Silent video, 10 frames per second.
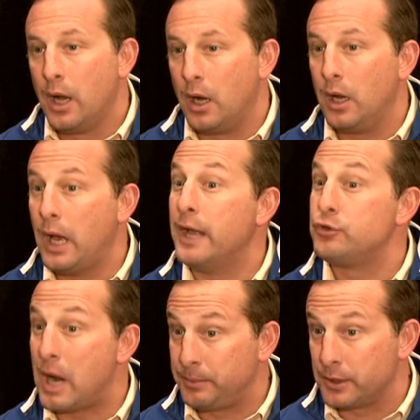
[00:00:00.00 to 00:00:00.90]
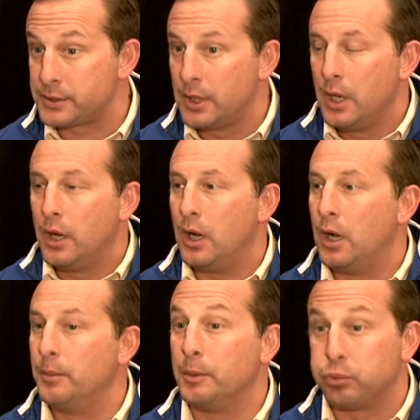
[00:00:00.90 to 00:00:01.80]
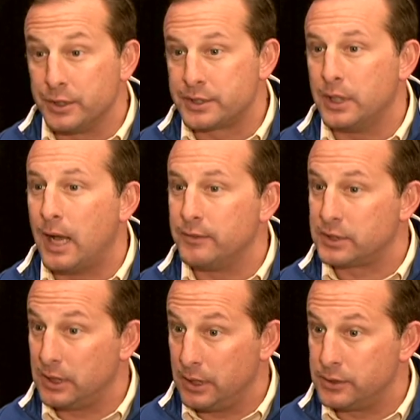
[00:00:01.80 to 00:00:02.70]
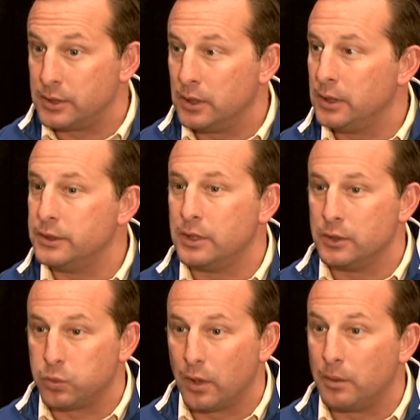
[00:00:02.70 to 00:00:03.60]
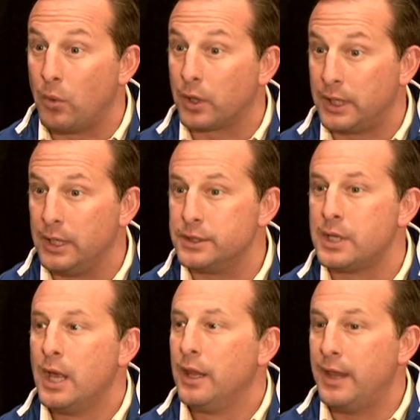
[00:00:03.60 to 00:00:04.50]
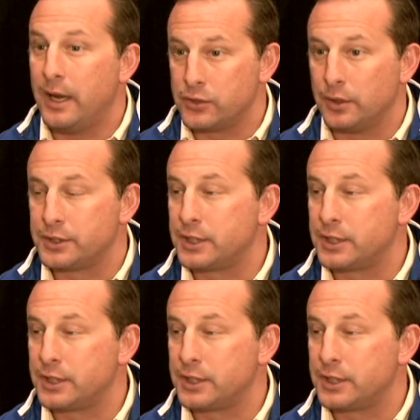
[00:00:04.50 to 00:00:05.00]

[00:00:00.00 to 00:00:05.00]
had dropped us, but Princeton obviously is one of the marquees that is on the